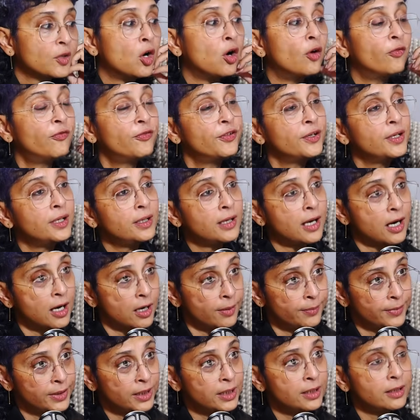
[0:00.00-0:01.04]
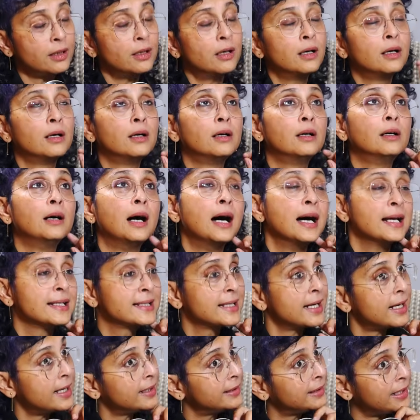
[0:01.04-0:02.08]
Often Aamir.
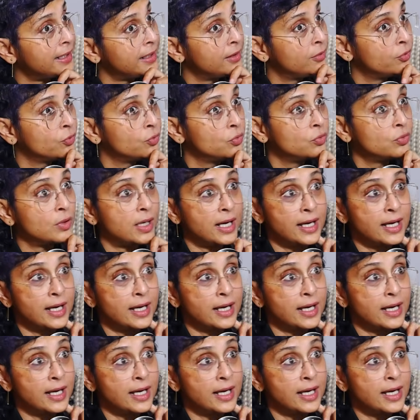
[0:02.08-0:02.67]
Azad I do.